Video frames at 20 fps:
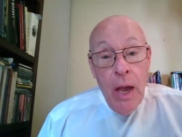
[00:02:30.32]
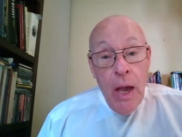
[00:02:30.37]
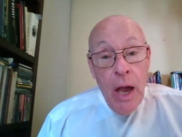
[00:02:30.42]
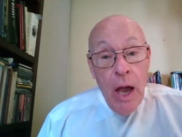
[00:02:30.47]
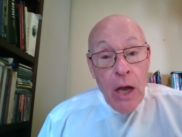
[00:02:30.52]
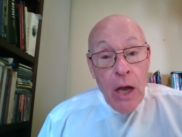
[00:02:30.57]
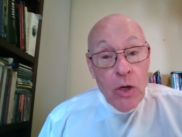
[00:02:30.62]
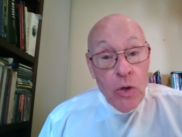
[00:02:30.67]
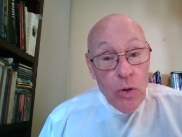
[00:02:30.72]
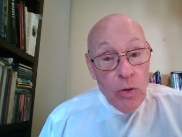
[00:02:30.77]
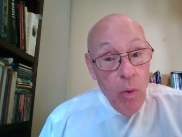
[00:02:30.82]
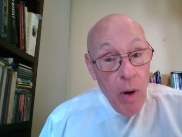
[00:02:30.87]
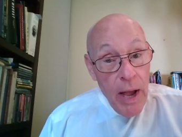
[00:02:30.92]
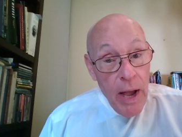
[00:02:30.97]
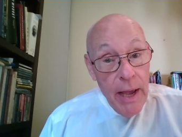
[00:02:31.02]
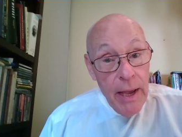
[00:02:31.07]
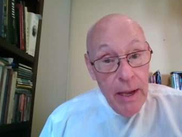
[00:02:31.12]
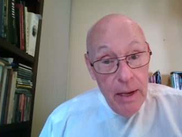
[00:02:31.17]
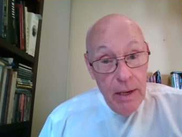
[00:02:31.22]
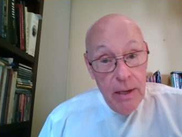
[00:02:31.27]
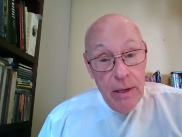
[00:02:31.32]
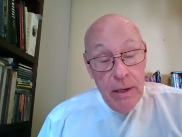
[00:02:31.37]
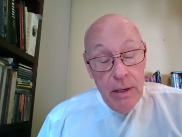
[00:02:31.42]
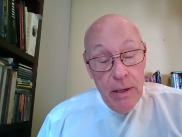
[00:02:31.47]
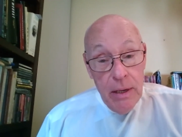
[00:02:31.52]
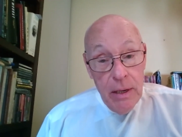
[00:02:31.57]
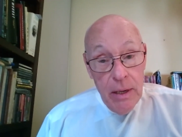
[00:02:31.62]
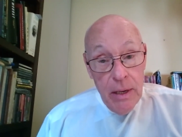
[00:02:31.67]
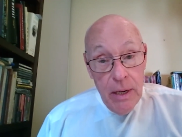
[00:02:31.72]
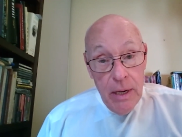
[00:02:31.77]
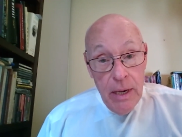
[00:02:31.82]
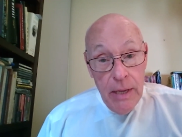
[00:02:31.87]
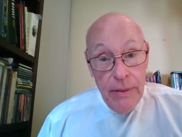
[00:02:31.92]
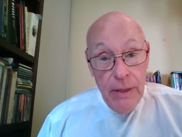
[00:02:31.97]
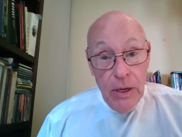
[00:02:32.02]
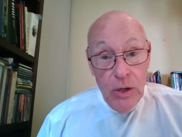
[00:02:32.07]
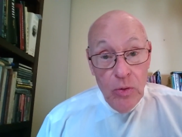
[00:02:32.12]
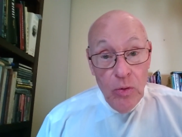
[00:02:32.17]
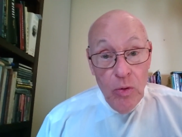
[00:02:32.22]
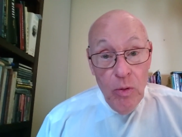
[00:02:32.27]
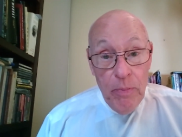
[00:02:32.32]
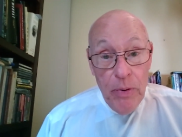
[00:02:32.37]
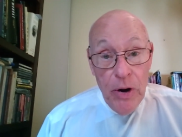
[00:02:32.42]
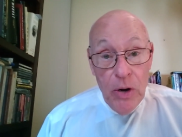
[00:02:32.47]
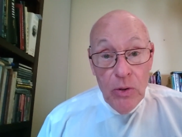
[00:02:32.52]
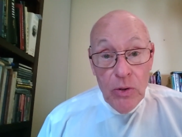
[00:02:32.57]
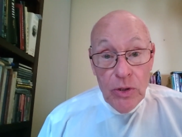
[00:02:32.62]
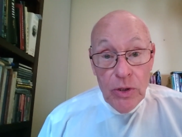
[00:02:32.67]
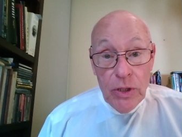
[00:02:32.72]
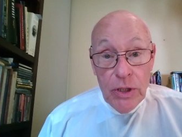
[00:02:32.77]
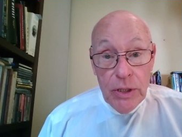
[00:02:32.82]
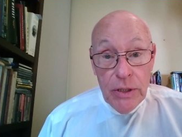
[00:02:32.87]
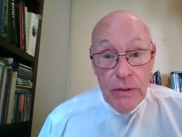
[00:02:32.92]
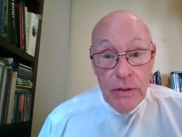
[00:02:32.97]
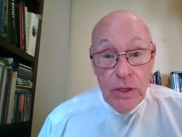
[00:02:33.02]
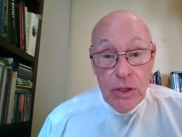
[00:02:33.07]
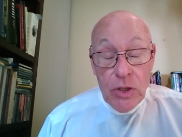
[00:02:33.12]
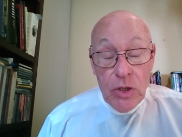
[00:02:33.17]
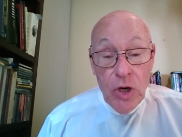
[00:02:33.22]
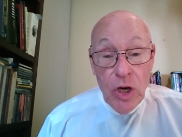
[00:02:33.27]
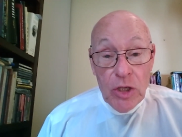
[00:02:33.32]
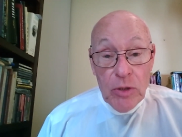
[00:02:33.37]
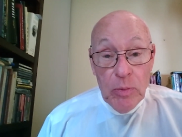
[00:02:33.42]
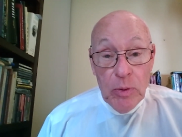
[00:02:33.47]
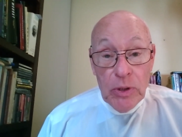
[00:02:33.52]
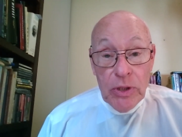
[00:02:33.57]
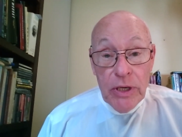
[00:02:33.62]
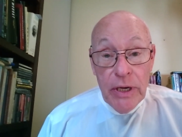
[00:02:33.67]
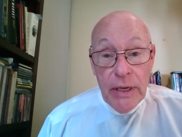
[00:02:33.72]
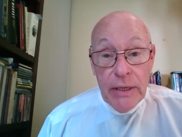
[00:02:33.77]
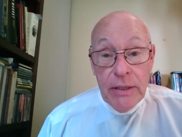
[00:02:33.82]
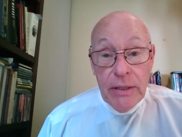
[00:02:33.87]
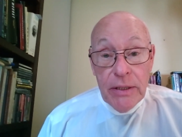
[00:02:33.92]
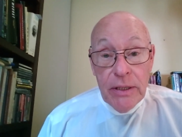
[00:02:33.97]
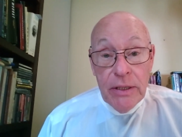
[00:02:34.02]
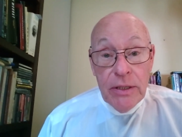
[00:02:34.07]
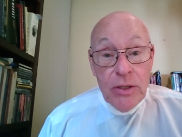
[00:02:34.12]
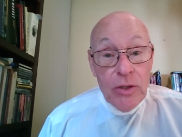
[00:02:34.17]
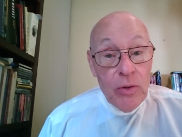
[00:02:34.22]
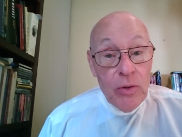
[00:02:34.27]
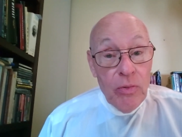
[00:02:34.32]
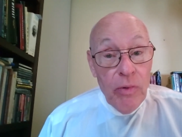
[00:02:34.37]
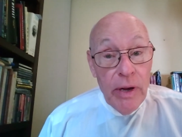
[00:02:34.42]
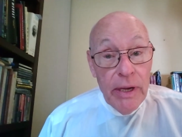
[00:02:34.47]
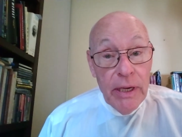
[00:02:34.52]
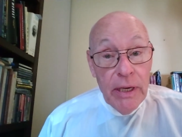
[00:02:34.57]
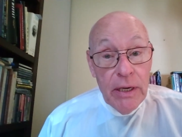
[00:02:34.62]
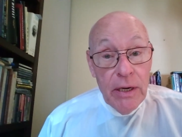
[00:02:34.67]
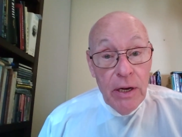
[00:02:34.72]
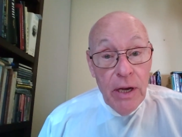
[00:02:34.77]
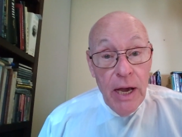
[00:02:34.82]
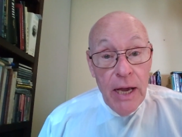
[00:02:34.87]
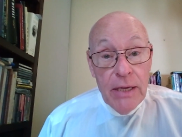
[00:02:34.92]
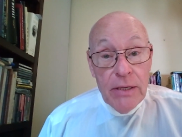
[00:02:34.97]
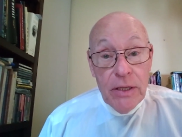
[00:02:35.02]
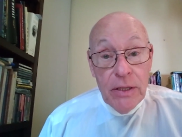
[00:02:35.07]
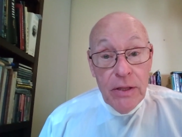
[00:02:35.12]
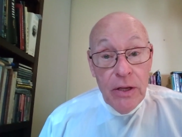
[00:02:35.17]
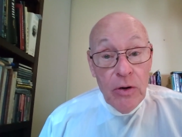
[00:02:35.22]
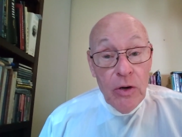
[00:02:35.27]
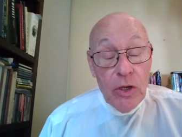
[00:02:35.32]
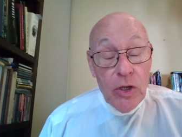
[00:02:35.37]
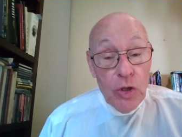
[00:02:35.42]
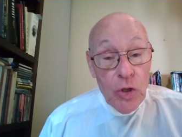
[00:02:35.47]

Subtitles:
A good way, I think, to approach this gospel text is to recognize that there are